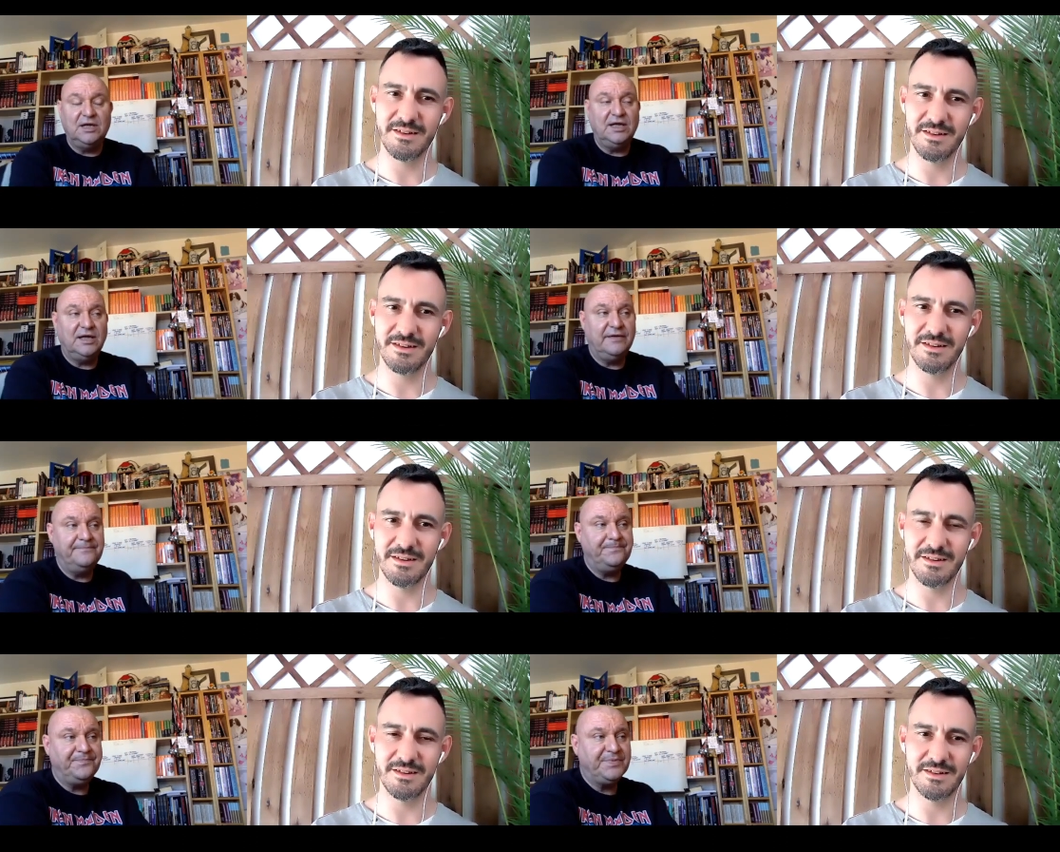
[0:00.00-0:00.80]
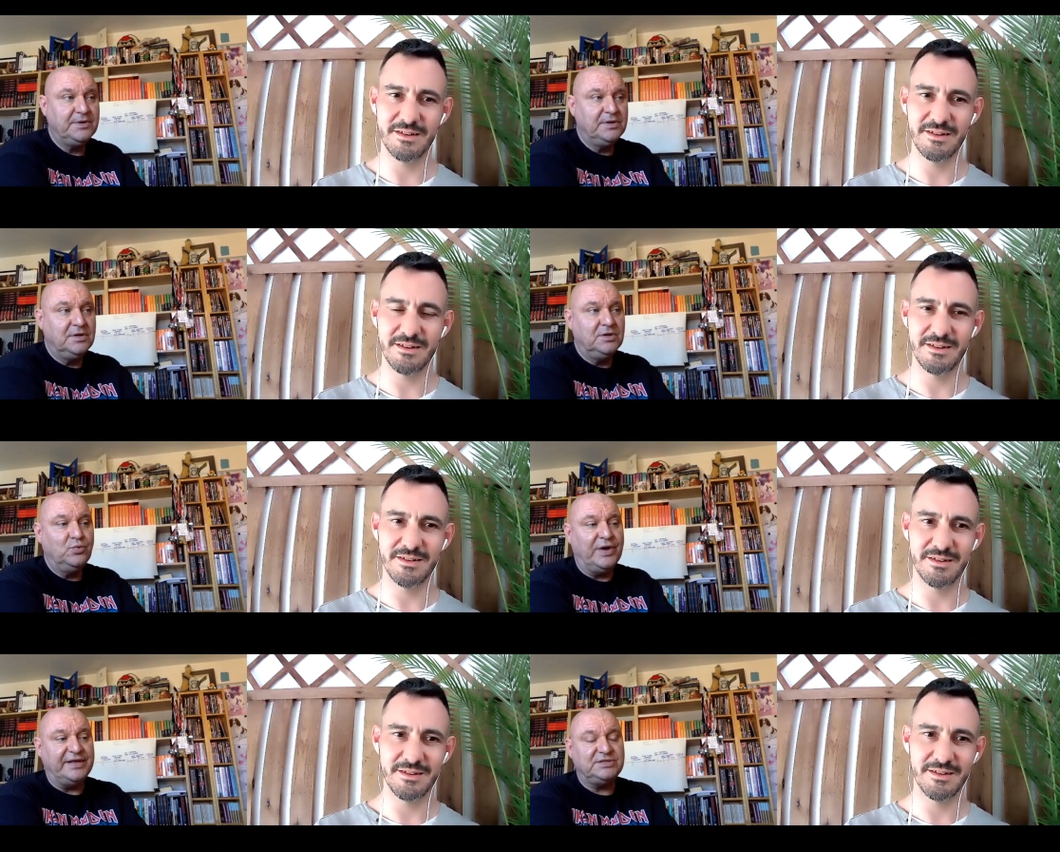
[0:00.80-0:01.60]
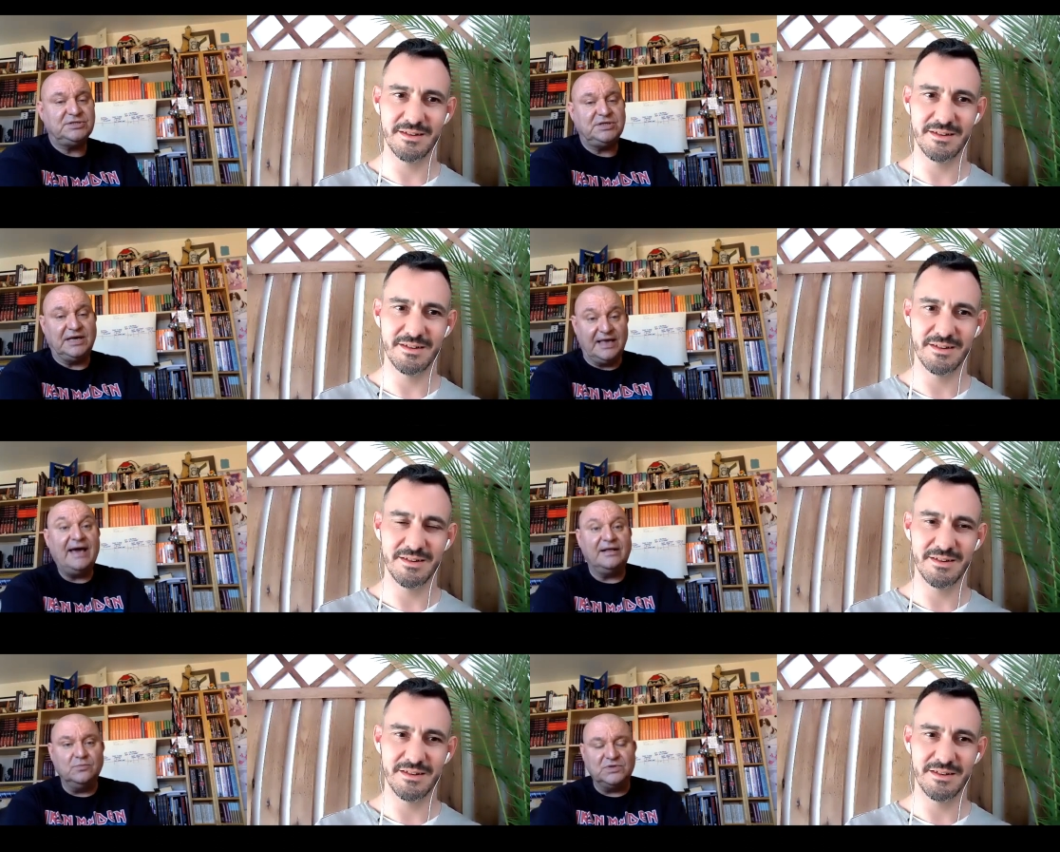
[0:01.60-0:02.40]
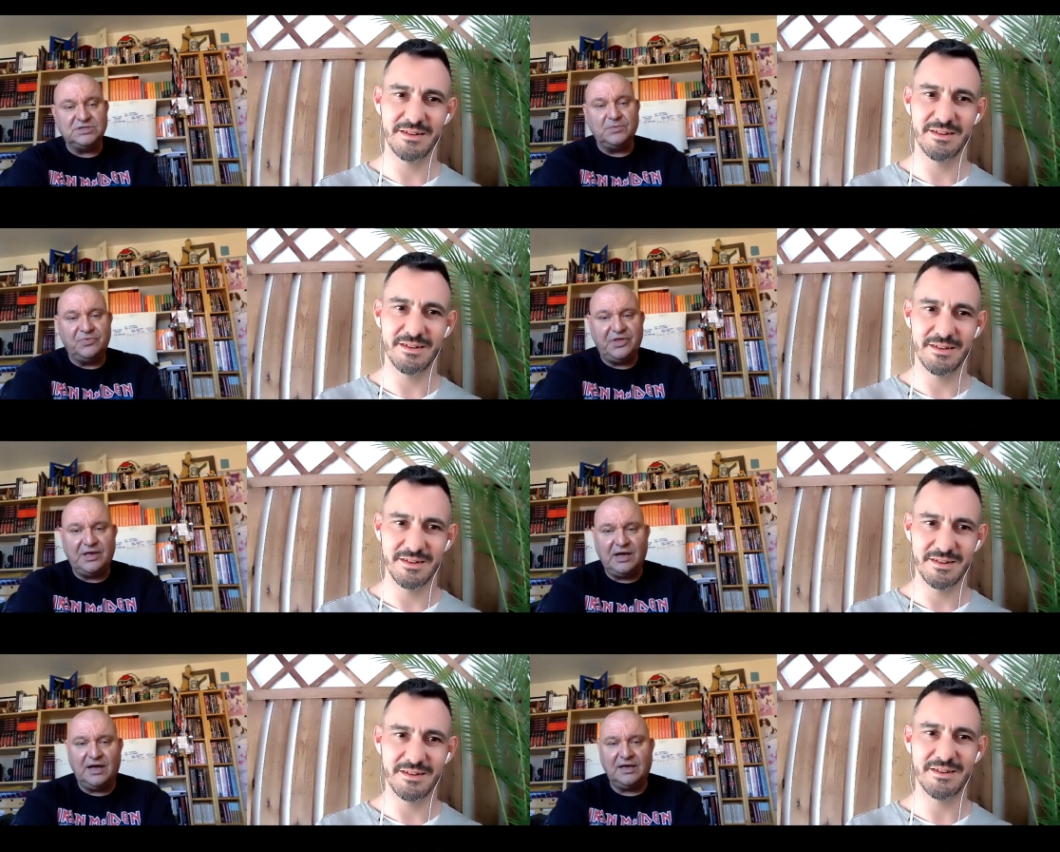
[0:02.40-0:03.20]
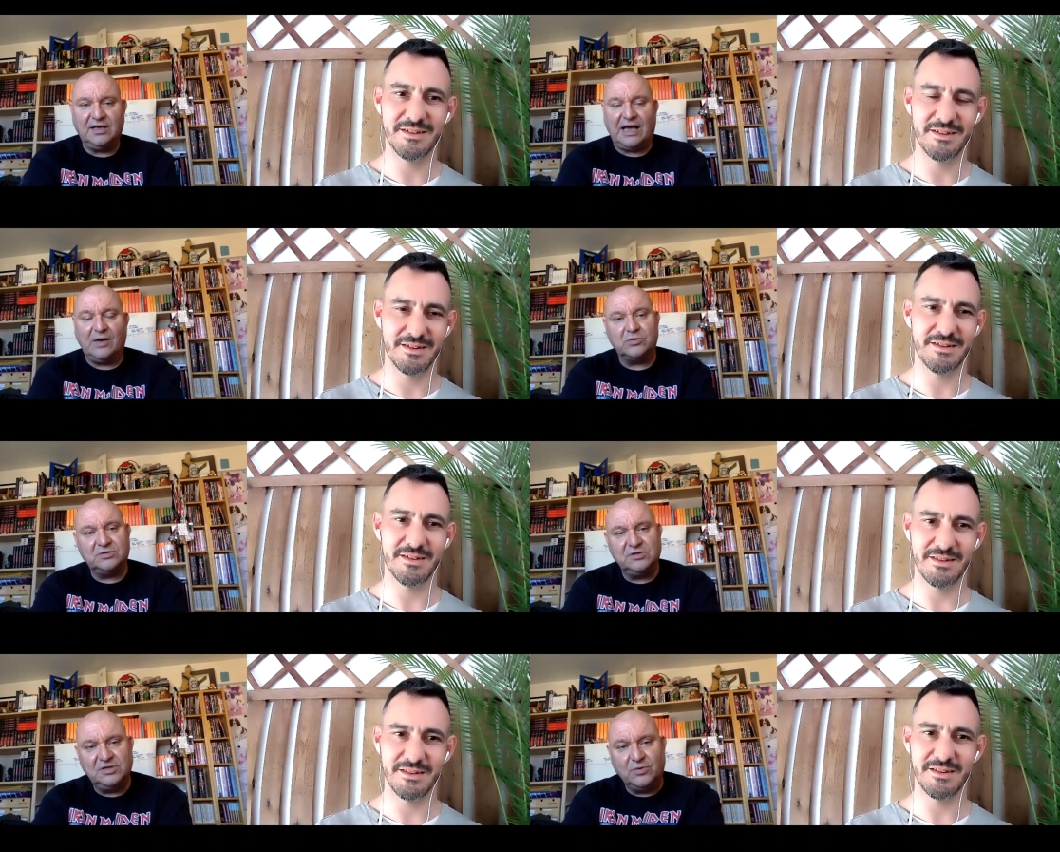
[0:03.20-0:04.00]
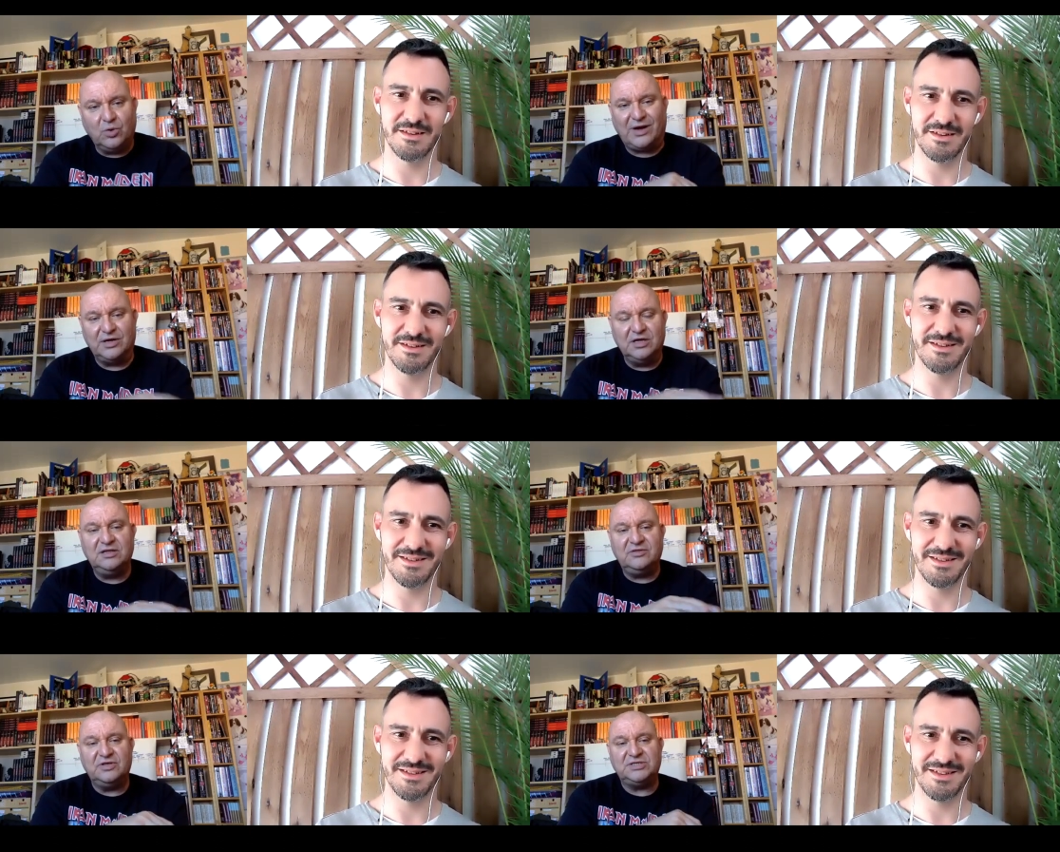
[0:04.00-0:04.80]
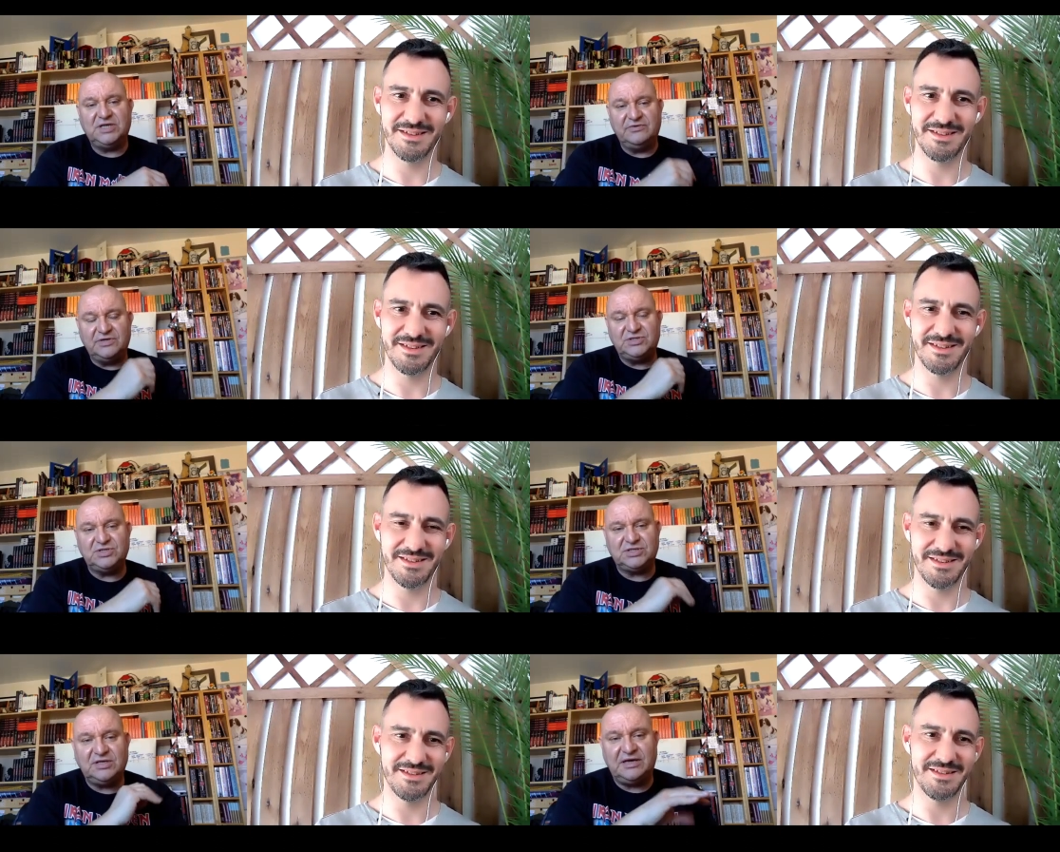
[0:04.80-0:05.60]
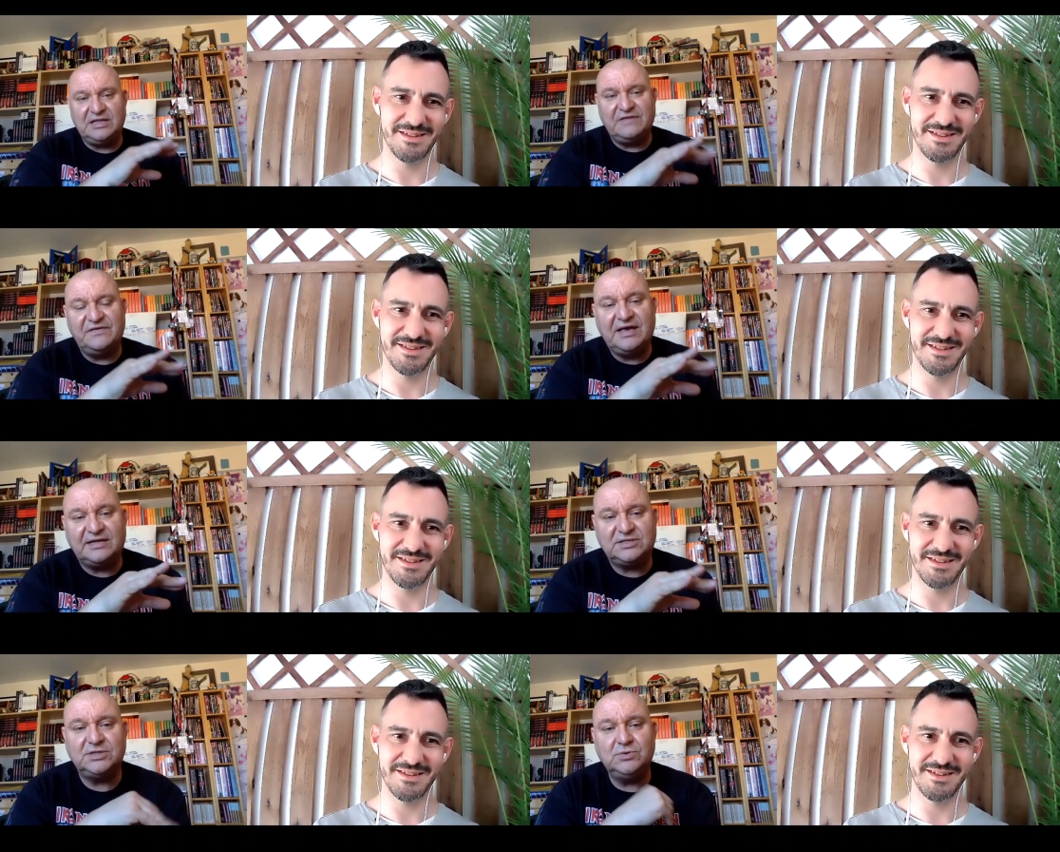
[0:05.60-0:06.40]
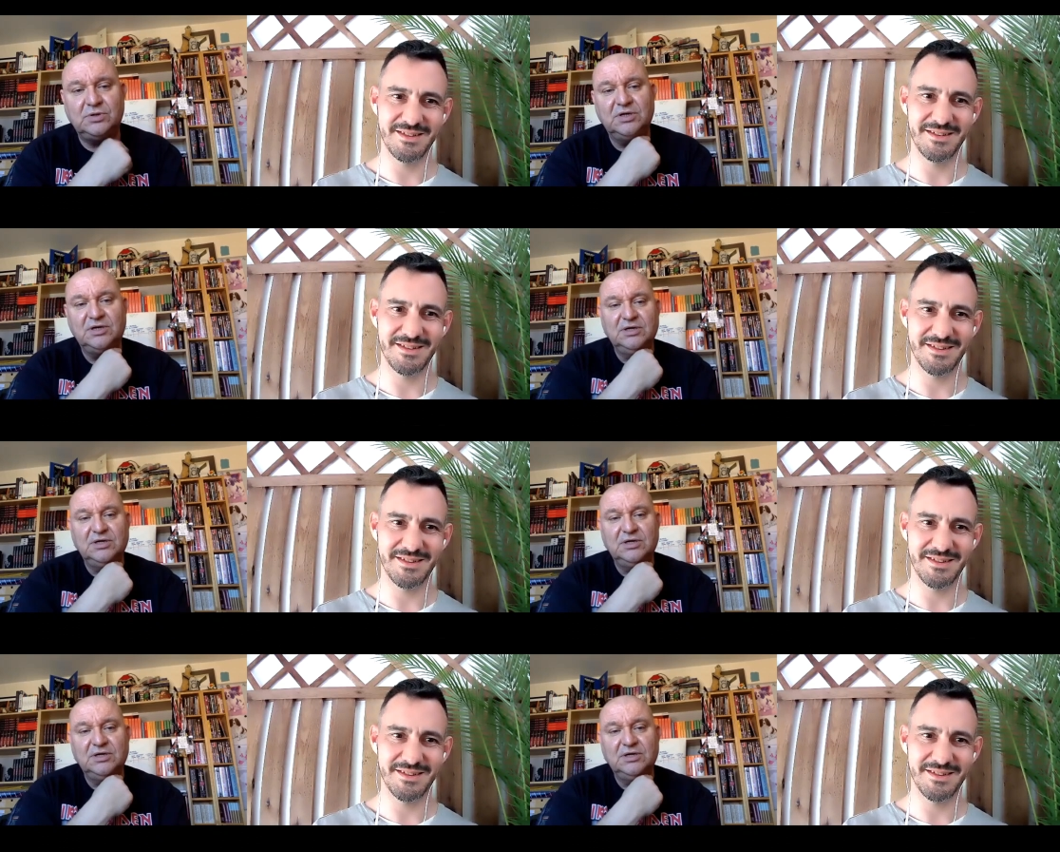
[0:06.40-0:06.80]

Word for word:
Speaker 1: um, which again was something I, I wanted to do quite early in this series, just so that you never get too